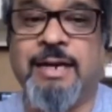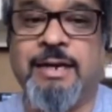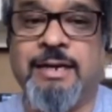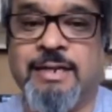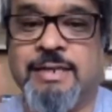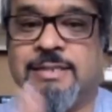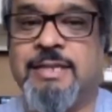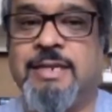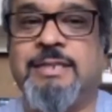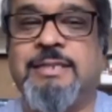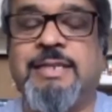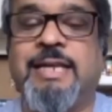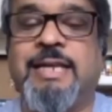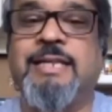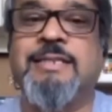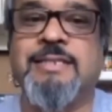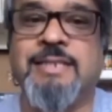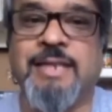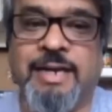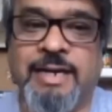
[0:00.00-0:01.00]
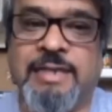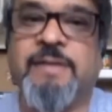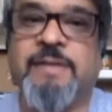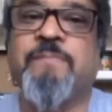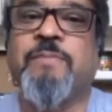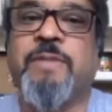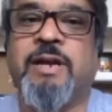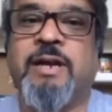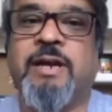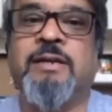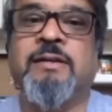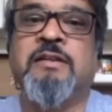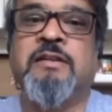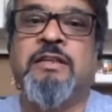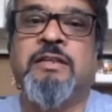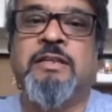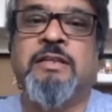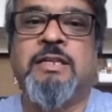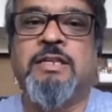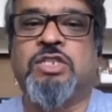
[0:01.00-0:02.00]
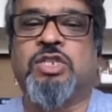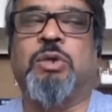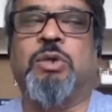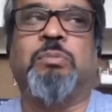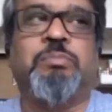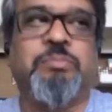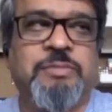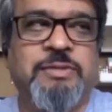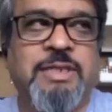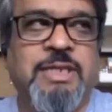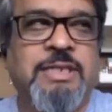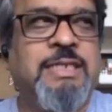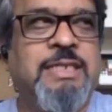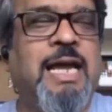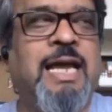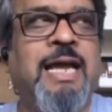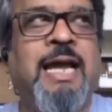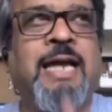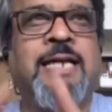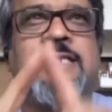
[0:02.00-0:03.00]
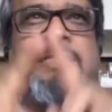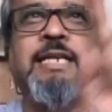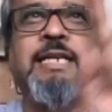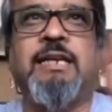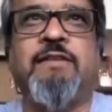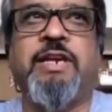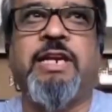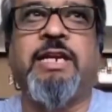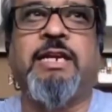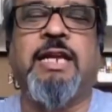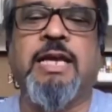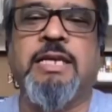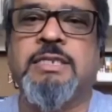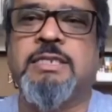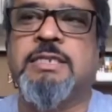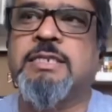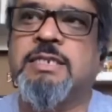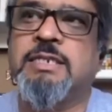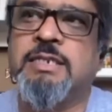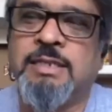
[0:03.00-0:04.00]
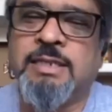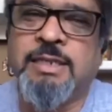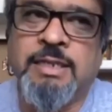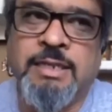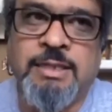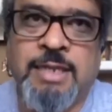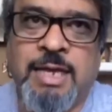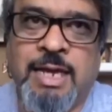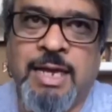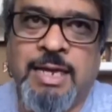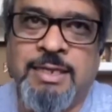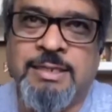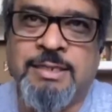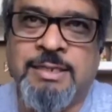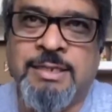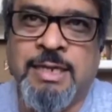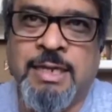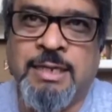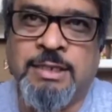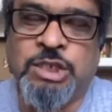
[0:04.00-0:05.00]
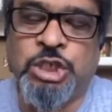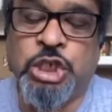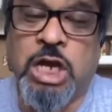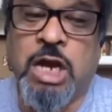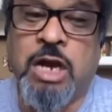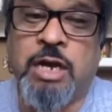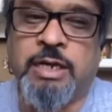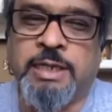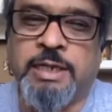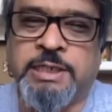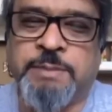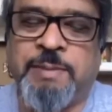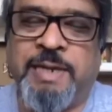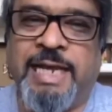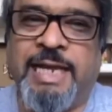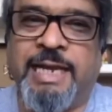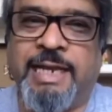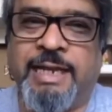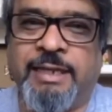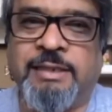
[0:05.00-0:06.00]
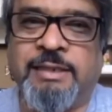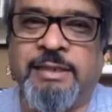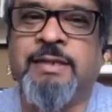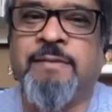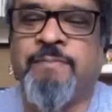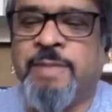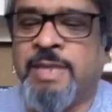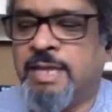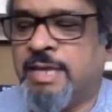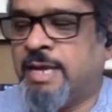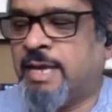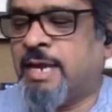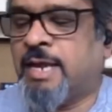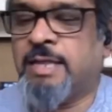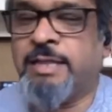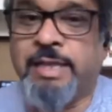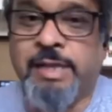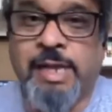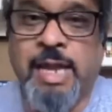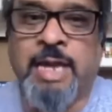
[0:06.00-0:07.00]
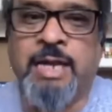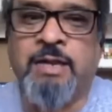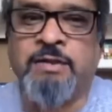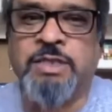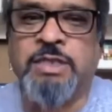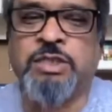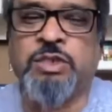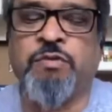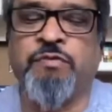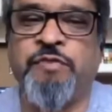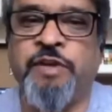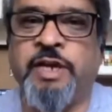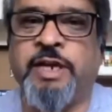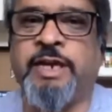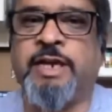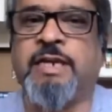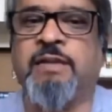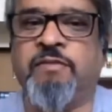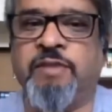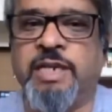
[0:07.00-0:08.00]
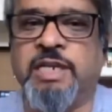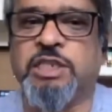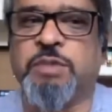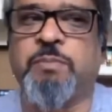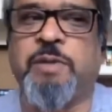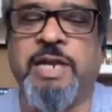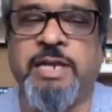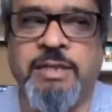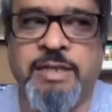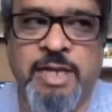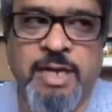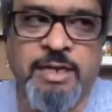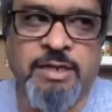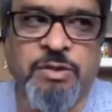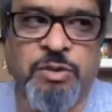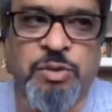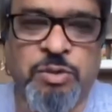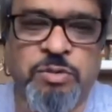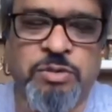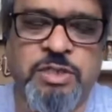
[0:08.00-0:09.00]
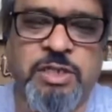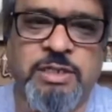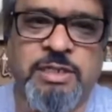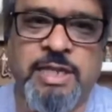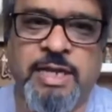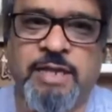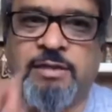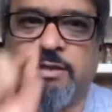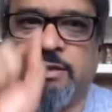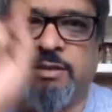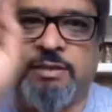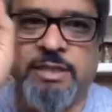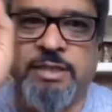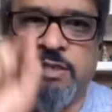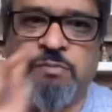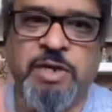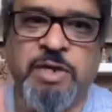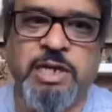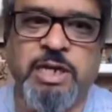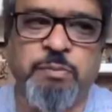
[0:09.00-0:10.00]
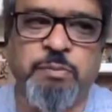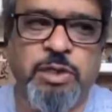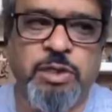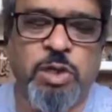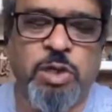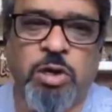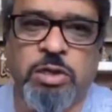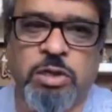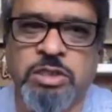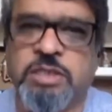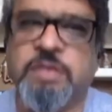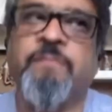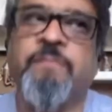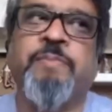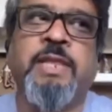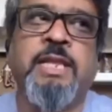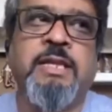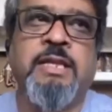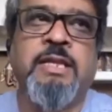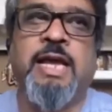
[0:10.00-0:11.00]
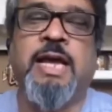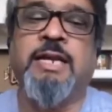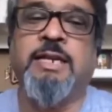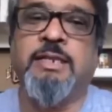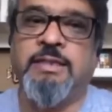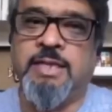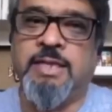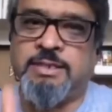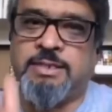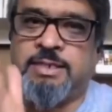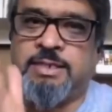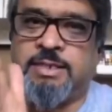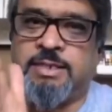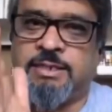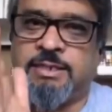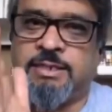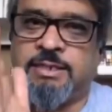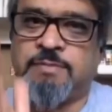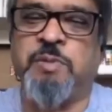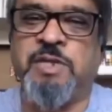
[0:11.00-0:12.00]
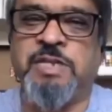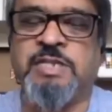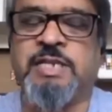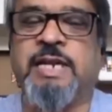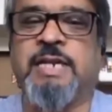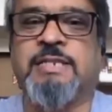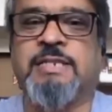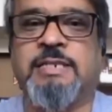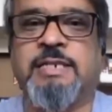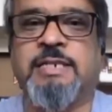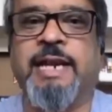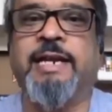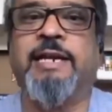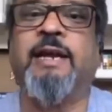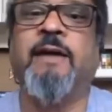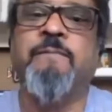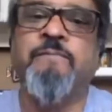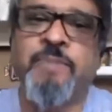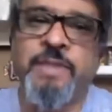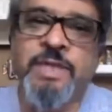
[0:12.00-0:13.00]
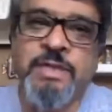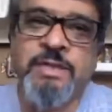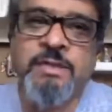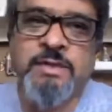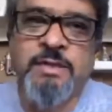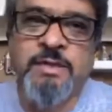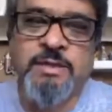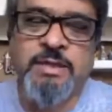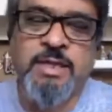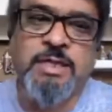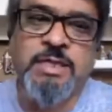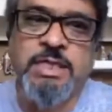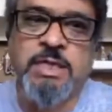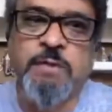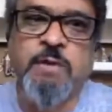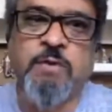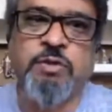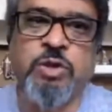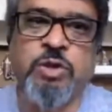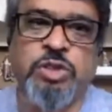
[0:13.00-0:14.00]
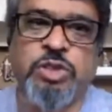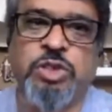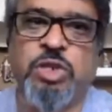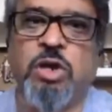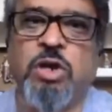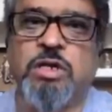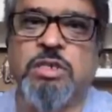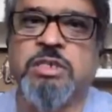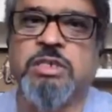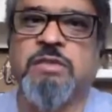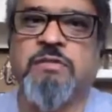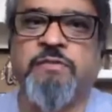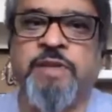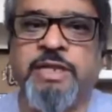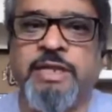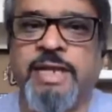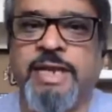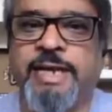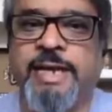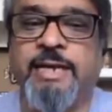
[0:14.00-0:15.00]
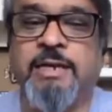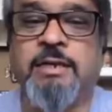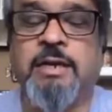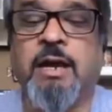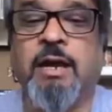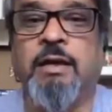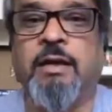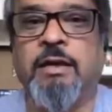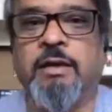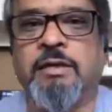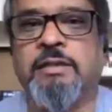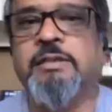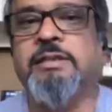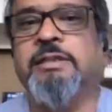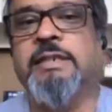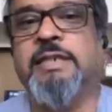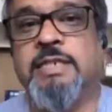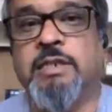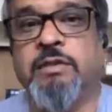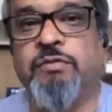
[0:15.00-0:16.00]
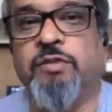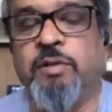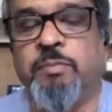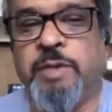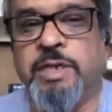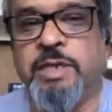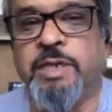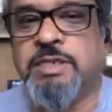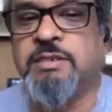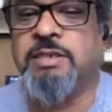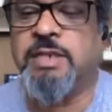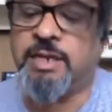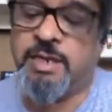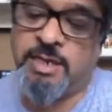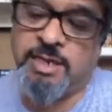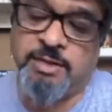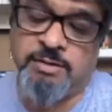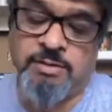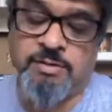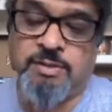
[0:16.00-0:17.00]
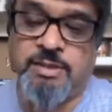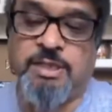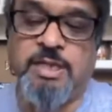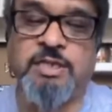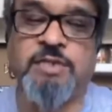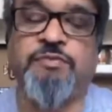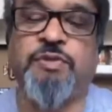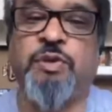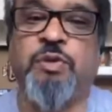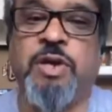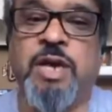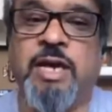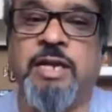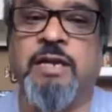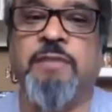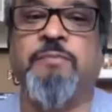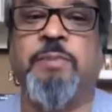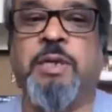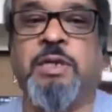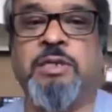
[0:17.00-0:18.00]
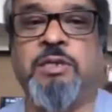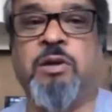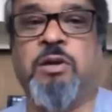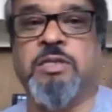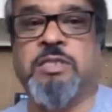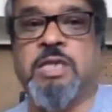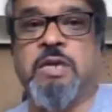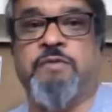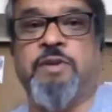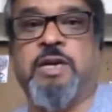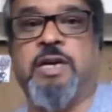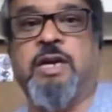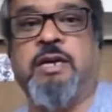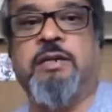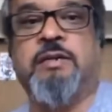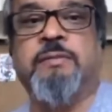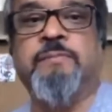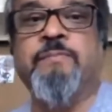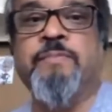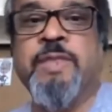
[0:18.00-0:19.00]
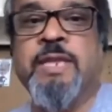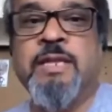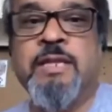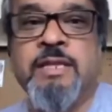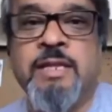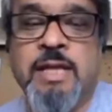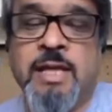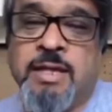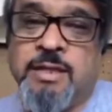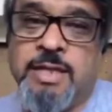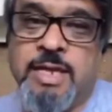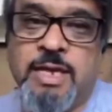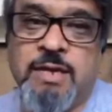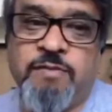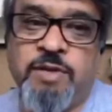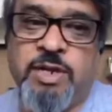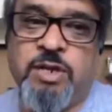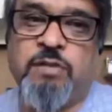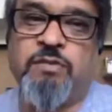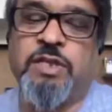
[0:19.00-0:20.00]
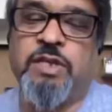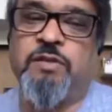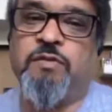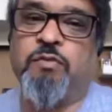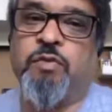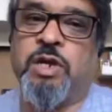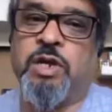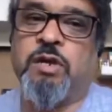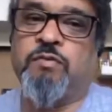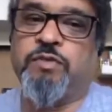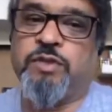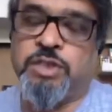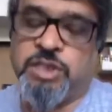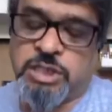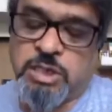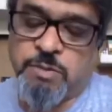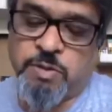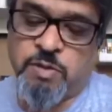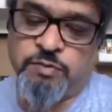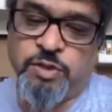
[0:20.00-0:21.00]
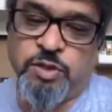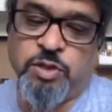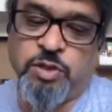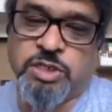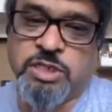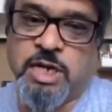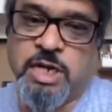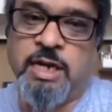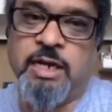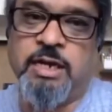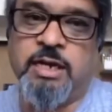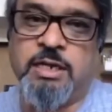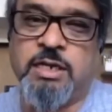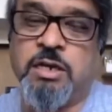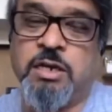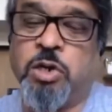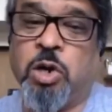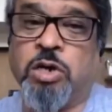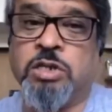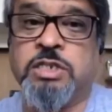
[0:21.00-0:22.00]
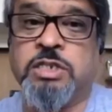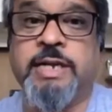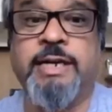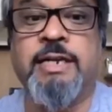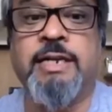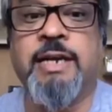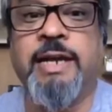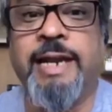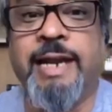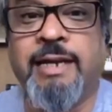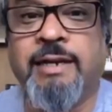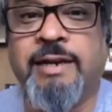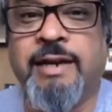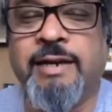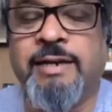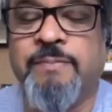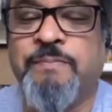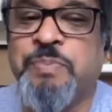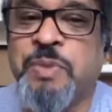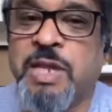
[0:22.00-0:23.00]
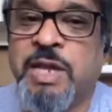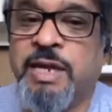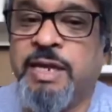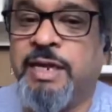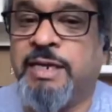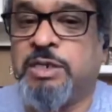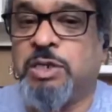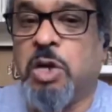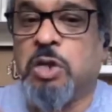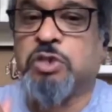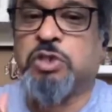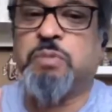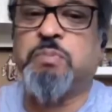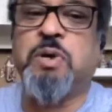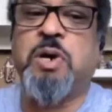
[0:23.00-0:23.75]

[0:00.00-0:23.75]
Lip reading: So I had seen a very nice chart explaining, and I think I'll just figuratively explain that to you. So it's like, there's multiple dots, and there's just people say it's data. And some of those dots, when they get color, it is information that, hey, these dots have color. Then one of some of those colored dots get connected, it talks about there being a graph or a chart,